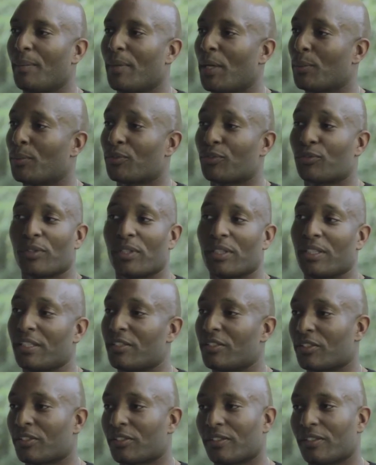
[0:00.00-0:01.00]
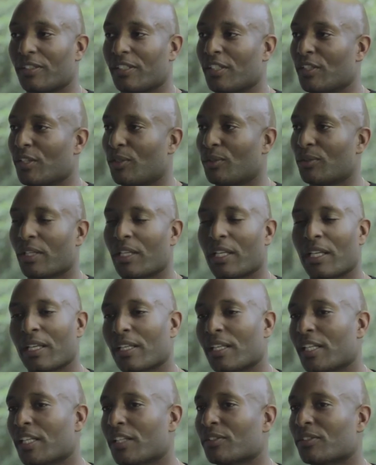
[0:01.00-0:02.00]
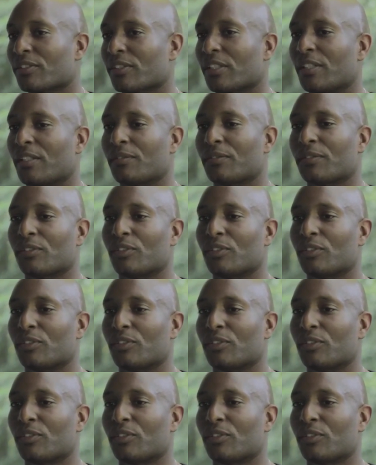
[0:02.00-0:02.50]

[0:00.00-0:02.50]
It was really just, you know, getting yourself